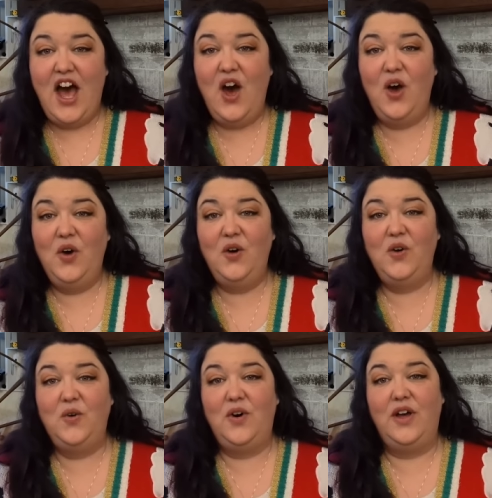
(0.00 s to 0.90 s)

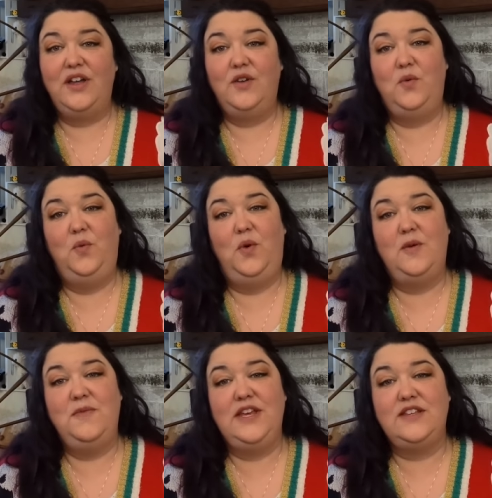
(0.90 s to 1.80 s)
oh,
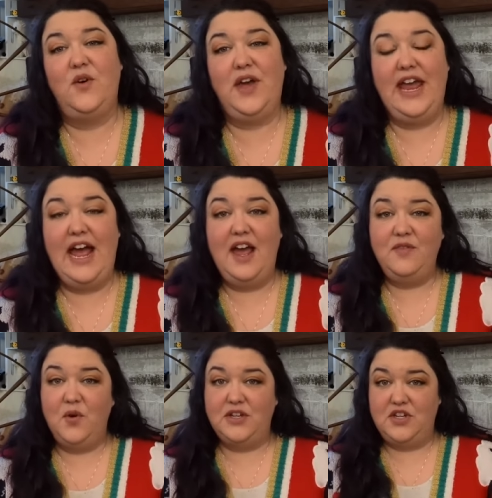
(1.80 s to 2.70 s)
what makes okay i have
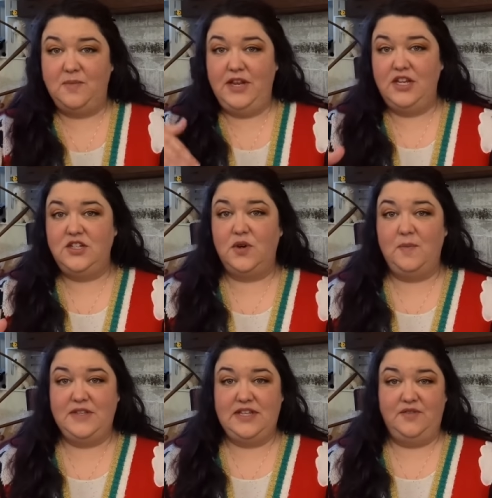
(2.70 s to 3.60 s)
a question i'm going to interrupt
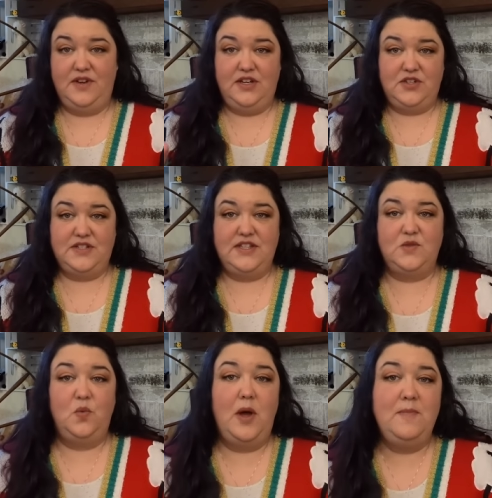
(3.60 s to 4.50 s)
myself and address
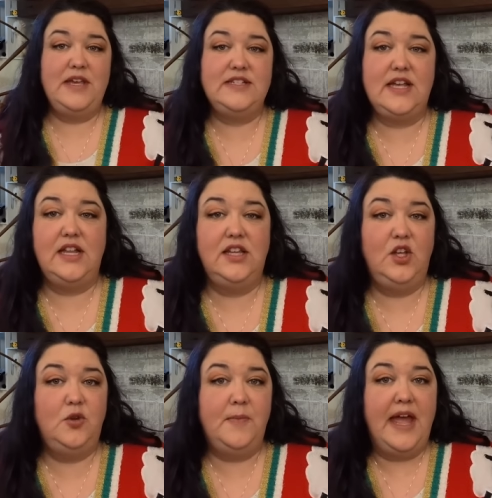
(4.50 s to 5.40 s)
this what makes a
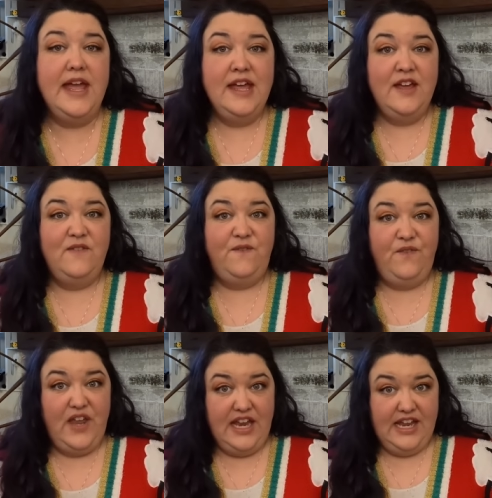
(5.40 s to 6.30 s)
loom
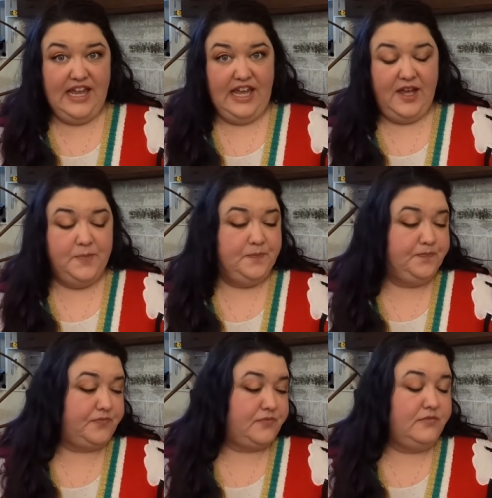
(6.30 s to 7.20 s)
finicky
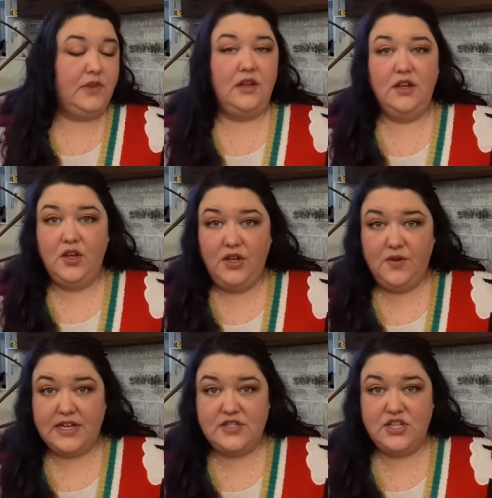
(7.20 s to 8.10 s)
good
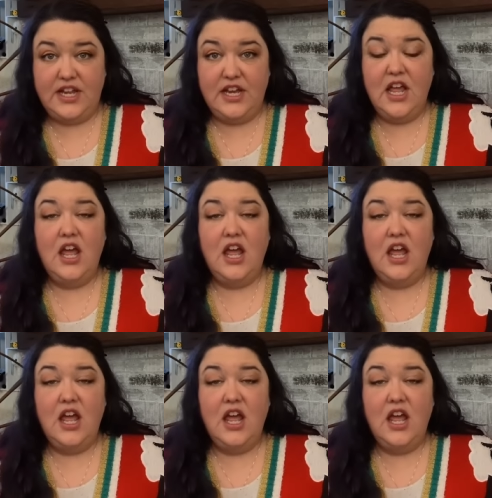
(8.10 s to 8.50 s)
question